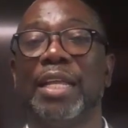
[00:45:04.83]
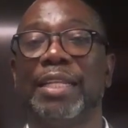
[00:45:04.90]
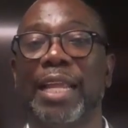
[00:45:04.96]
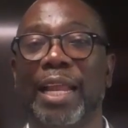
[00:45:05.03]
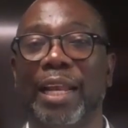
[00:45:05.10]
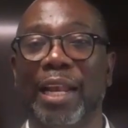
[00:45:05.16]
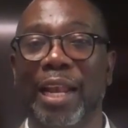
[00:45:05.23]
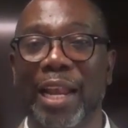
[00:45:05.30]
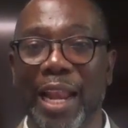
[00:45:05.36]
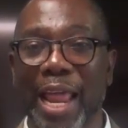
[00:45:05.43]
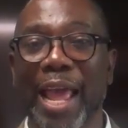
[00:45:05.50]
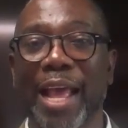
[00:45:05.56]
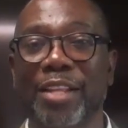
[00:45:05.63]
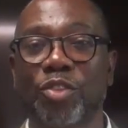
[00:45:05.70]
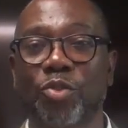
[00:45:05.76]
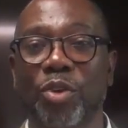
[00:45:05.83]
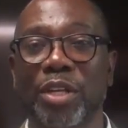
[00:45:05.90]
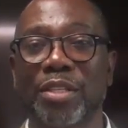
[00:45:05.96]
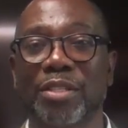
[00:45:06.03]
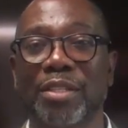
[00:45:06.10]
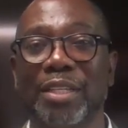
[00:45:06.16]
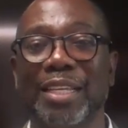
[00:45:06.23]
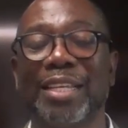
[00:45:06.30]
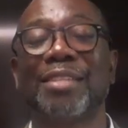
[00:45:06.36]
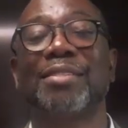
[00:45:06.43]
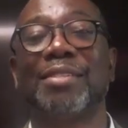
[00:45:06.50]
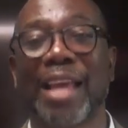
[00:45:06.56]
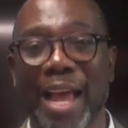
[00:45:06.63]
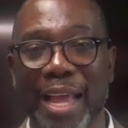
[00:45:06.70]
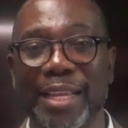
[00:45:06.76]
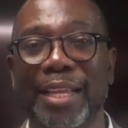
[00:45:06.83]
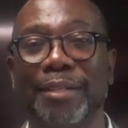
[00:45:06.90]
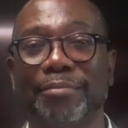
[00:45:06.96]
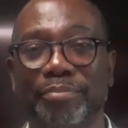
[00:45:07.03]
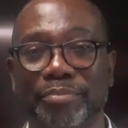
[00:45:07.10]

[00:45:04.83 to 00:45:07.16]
that Lazarus is dying.